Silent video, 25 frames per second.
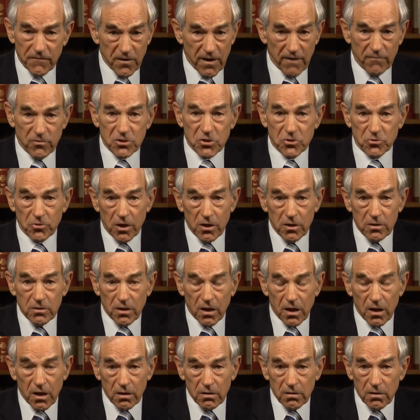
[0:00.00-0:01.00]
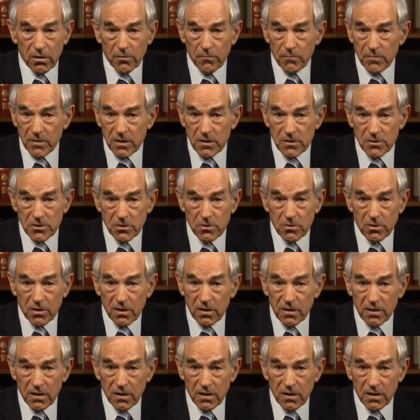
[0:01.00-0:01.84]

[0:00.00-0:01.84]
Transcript: If you have a strong dollar, it means you